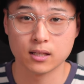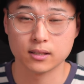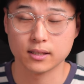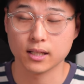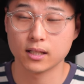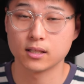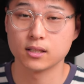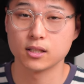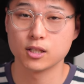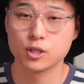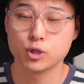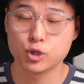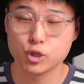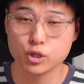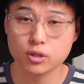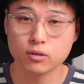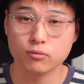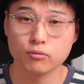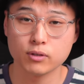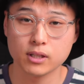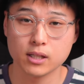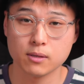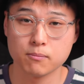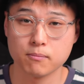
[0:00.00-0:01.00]
then it
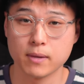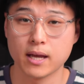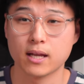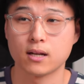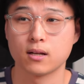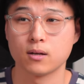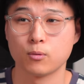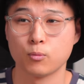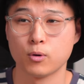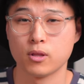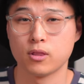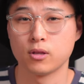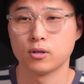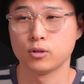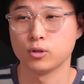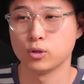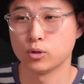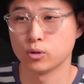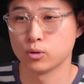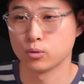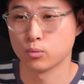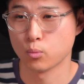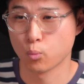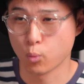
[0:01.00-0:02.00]
shouldn't really matter whether
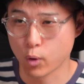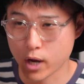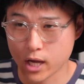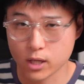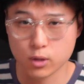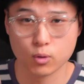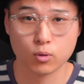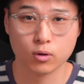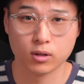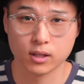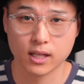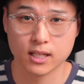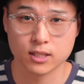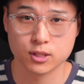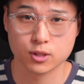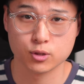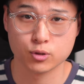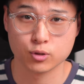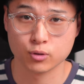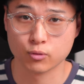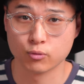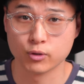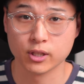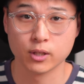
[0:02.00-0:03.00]
you wear your
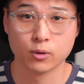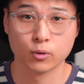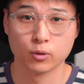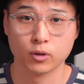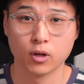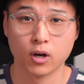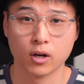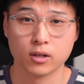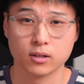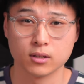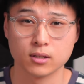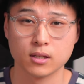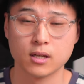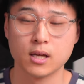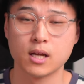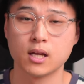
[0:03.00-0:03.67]
glasses to read or not.